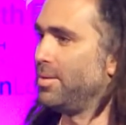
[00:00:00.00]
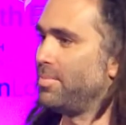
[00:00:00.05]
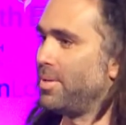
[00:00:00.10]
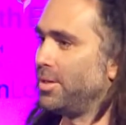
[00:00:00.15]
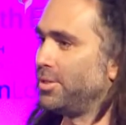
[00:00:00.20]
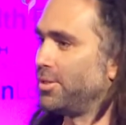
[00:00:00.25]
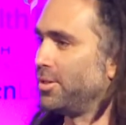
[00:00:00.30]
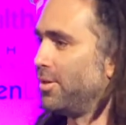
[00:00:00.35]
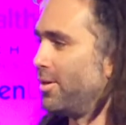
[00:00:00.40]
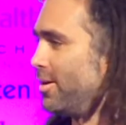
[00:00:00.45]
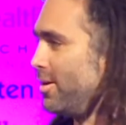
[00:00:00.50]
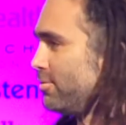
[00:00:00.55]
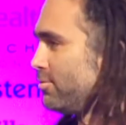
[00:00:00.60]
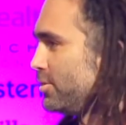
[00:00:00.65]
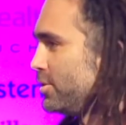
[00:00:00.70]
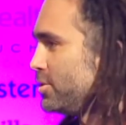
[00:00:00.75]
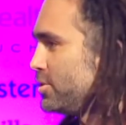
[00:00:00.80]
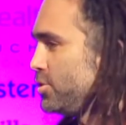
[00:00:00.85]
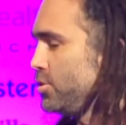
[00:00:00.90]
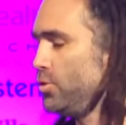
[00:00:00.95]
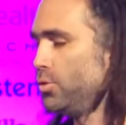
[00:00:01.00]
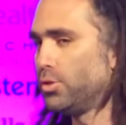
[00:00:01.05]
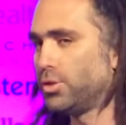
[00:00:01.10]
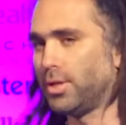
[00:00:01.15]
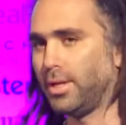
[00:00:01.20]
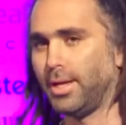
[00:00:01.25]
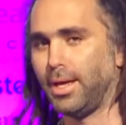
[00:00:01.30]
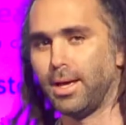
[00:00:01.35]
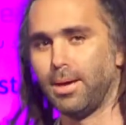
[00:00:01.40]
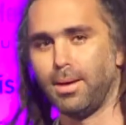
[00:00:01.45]
ePatient conference.
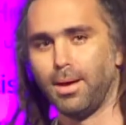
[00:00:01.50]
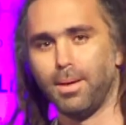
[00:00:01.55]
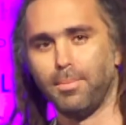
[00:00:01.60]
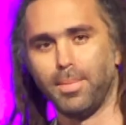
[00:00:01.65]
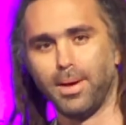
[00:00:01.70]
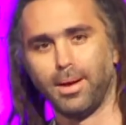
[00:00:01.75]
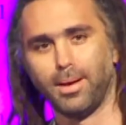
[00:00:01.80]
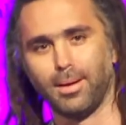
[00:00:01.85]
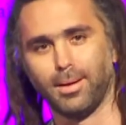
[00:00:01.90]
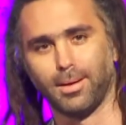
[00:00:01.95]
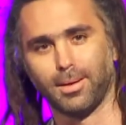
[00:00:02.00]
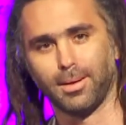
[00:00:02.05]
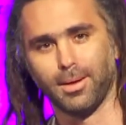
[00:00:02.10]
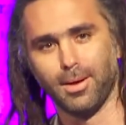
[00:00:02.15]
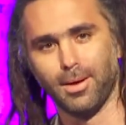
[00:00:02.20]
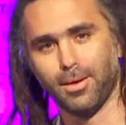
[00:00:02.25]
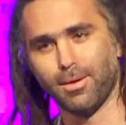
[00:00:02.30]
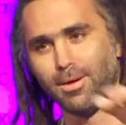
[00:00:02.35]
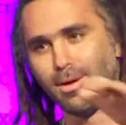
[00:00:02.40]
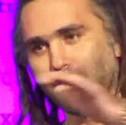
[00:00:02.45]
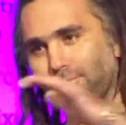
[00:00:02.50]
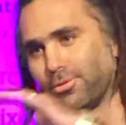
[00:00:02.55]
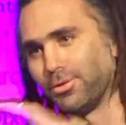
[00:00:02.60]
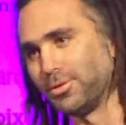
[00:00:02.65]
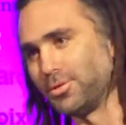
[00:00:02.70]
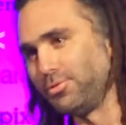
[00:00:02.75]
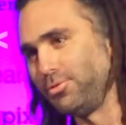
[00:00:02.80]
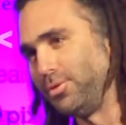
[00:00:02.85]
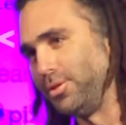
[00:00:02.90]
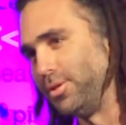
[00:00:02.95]
Usually, I'm at a
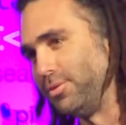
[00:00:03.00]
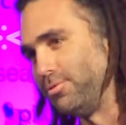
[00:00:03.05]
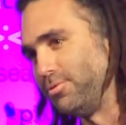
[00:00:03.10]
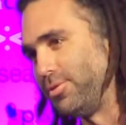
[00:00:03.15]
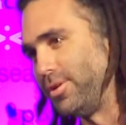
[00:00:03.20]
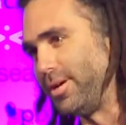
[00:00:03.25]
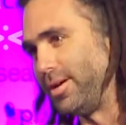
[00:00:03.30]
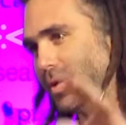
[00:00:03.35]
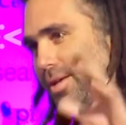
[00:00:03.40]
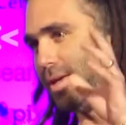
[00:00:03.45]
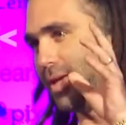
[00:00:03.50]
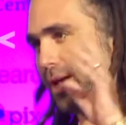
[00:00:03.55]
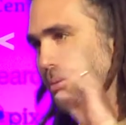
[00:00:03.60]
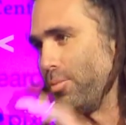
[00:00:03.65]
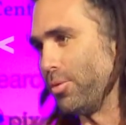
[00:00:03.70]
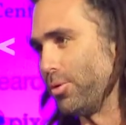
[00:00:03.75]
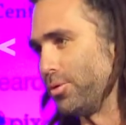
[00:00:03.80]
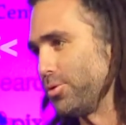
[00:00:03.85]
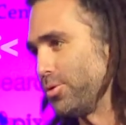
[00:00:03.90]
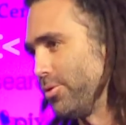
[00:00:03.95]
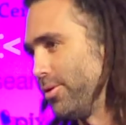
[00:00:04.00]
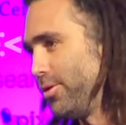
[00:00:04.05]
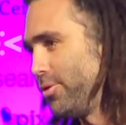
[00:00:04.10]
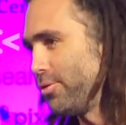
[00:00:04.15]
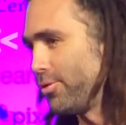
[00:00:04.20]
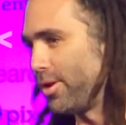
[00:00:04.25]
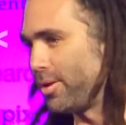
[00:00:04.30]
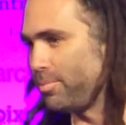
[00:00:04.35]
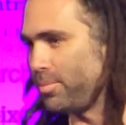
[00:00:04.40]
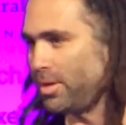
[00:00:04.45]
conference full of uh, gamers or
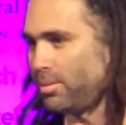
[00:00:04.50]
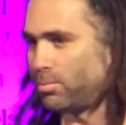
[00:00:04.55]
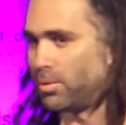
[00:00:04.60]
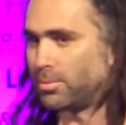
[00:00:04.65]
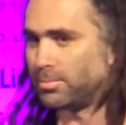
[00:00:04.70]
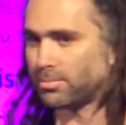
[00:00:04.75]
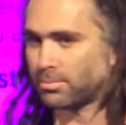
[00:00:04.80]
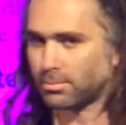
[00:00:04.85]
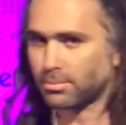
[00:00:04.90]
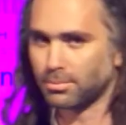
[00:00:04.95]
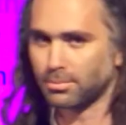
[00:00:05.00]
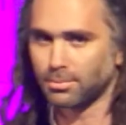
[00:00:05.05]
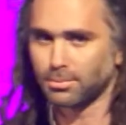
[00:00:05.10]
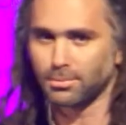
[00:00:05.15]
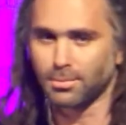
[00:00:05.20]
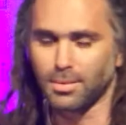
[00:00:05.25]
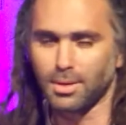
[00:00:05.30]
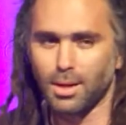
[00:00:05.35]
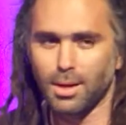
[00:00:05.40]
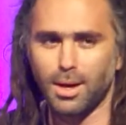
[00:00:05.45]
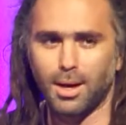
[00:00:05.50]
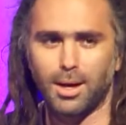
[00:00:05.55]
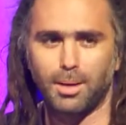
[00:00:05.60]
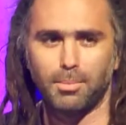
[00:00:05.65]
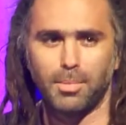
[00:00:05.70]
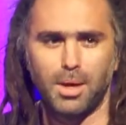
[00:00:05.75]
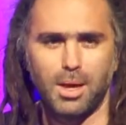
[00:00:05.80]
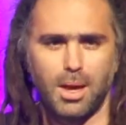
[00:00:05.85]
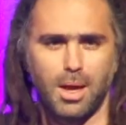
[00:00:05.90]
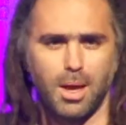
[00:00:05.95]
internet people.
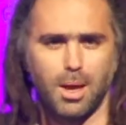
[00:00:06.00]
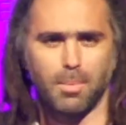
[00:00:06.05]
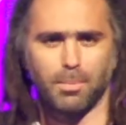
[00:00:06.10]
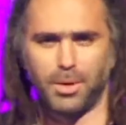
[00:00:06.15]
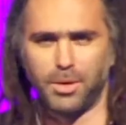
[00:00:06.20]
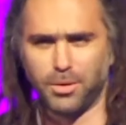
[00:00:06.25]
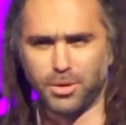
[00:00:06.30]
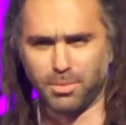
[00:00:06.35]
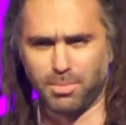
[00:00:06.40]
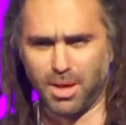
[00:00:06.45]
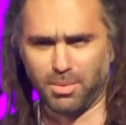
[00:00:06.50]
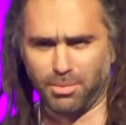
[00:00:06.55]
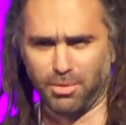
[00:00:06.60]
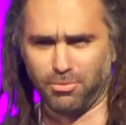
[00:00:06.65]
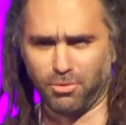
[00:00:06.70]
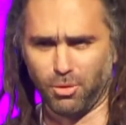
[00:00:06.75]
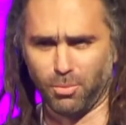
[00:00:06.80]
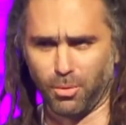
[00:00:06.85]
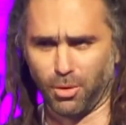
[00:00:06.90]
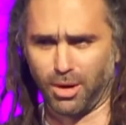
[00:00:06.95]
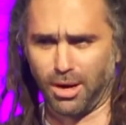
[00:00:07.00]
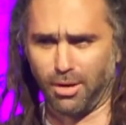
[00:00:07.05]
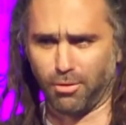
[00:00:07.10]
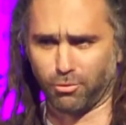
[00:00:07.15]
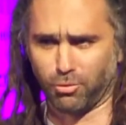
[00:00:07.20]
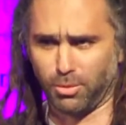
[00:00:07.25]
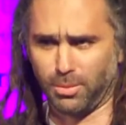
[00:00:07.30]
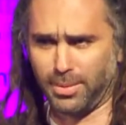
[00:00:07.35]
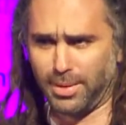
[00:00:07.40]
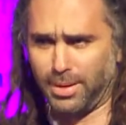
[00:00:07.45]
Um, but you could make me feel more
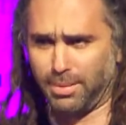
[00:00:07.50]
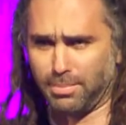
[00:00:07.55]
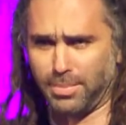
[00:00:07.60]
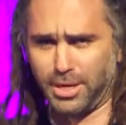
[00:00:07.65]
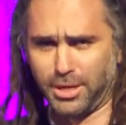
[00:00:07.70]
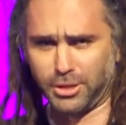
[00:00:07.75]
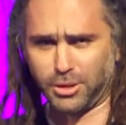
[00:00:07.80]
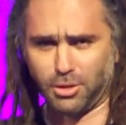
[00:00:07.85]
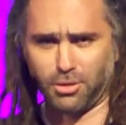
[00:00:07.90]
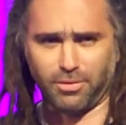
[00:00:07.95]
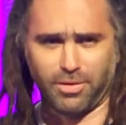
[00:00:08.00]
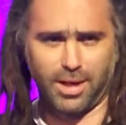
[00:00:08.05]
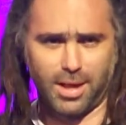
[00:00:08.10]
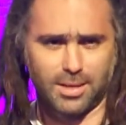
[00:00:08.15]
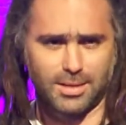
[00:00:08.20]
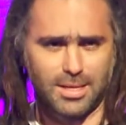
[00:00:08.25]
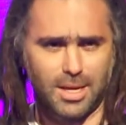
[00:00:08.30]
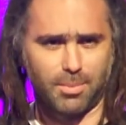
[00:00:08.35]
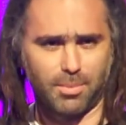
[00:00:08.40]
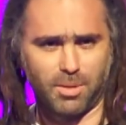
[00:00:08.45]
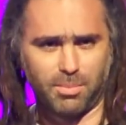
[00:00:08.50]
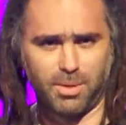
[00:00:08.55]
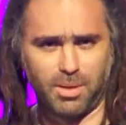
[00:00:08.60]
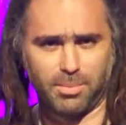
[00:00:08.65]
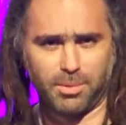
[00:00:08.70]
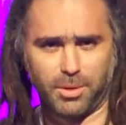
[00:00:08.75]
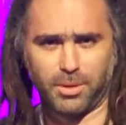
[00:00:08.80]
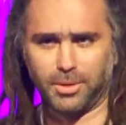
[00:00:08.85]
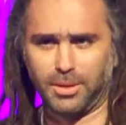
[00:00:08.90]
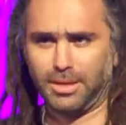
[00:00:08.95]
comfortable by, by a show of hands. How many
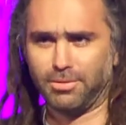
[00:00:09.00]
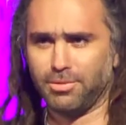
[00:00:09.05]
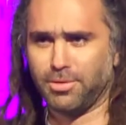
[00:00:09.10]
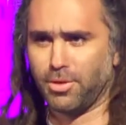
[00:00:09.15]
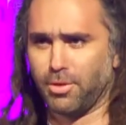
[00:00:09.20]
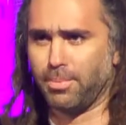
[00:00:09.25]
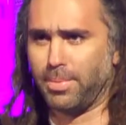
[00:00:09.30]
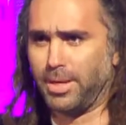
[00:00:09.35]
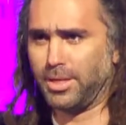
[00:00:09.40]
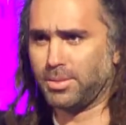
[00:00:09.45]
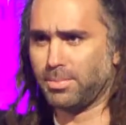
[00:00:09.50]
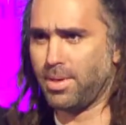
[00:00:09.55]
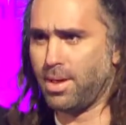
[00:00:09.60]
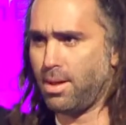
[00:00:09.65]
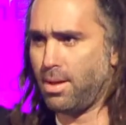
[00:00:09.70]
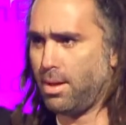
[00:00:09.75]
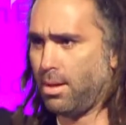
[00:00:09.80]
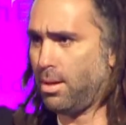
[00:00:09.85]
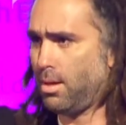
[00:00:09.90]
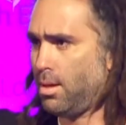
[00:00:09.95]
people here live in their basement?